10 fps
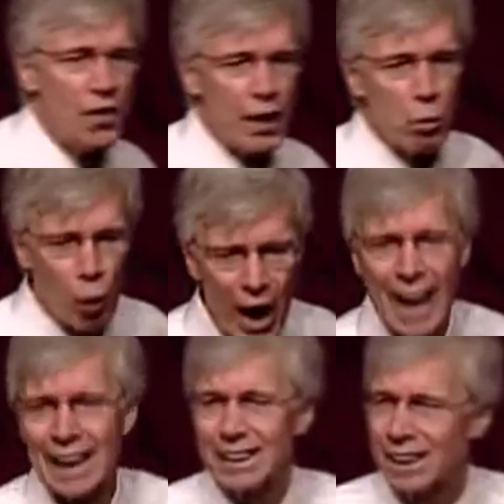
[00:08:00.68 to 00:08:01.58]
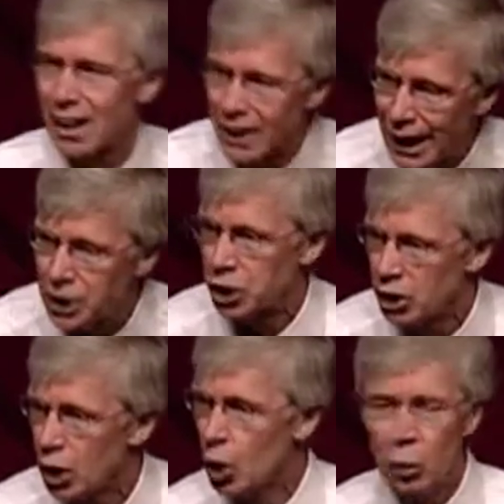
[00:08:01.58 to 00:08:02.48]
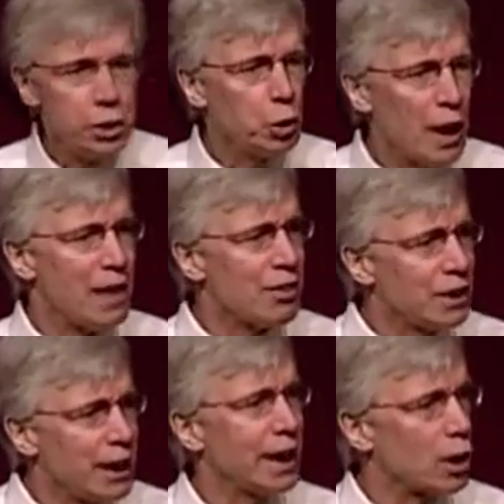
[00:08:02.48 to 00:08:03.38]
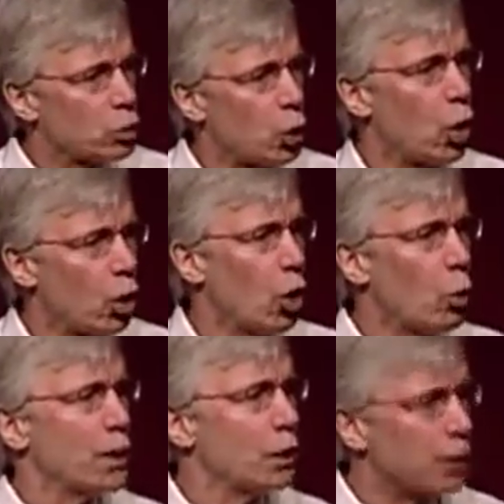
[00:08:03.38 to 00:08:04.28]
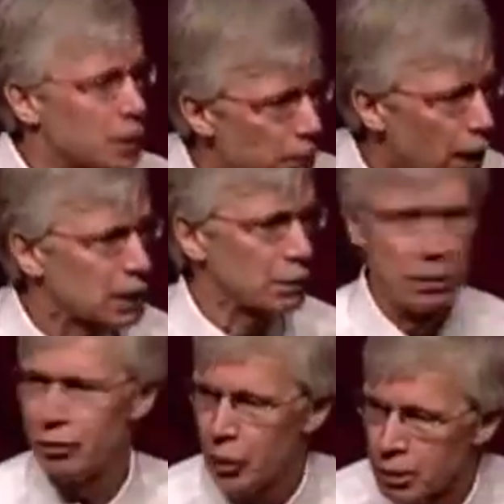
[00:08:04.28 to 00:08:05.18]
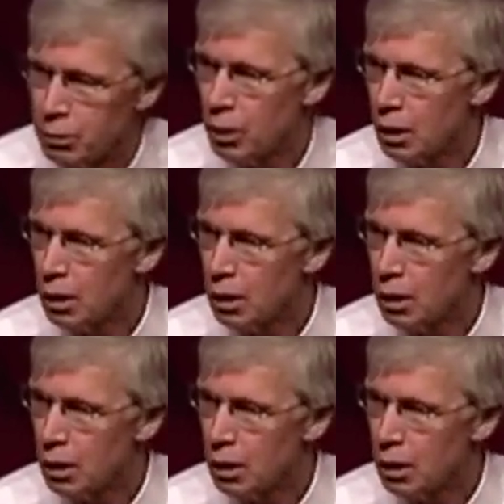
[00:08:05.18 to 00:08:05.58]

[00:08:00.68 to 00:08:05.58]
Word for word: then why in tarnation would you ever take a role where you're responsible for them?